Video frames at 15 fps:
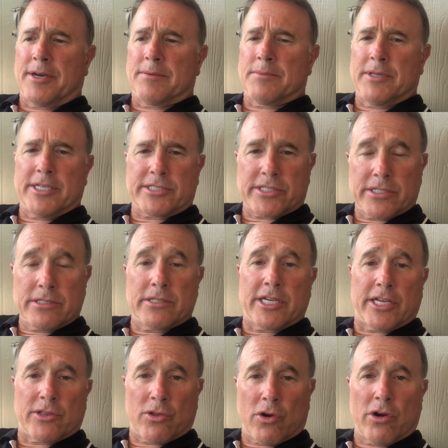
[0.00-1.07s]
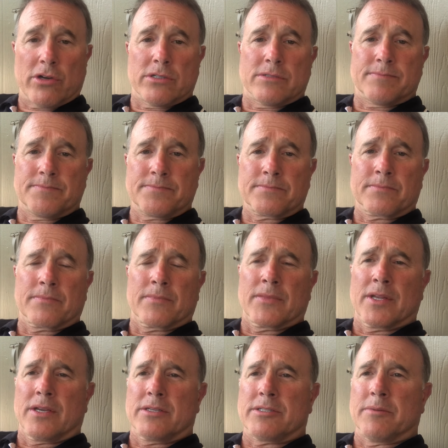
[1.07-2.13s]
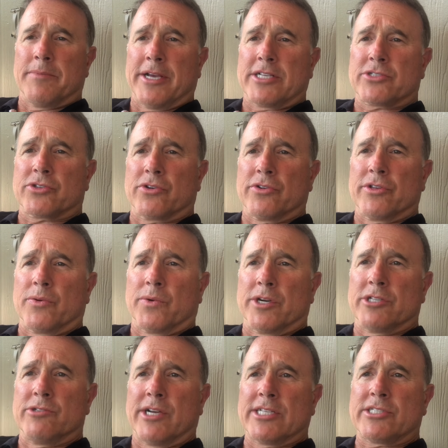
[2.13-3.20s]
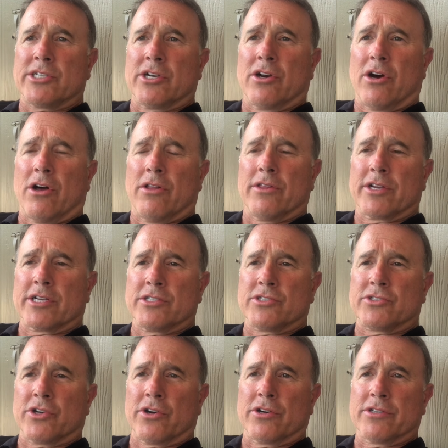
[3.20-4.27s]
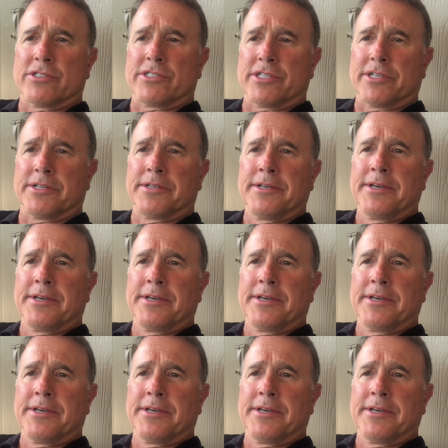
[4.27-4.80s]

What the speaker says: listen and learn, to make certain that we're addressing all the concerns and